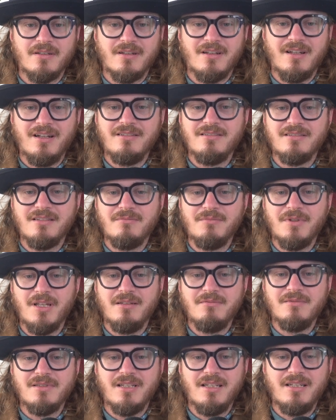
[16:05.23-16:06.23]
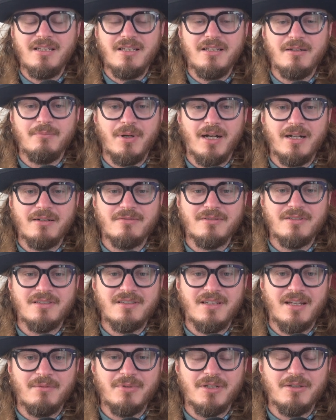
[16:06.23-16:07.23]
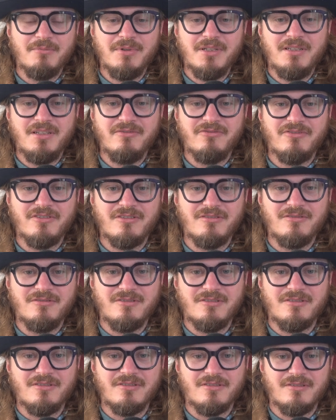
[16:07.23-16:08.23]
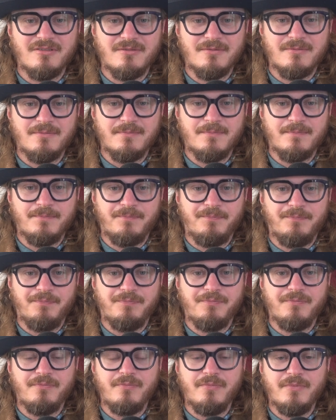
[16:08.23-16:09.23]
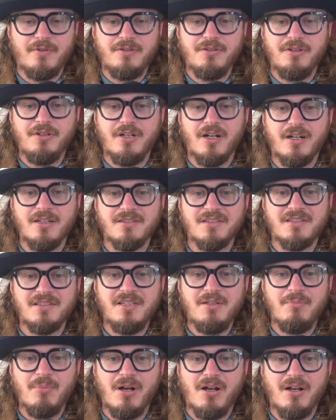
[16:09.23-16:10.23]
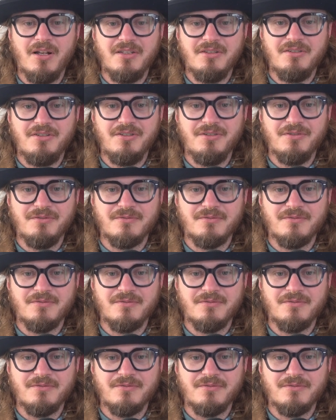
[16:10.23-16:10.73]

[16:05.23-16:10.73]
And sometimes taking a backward step can be difficult. You can't see behind you.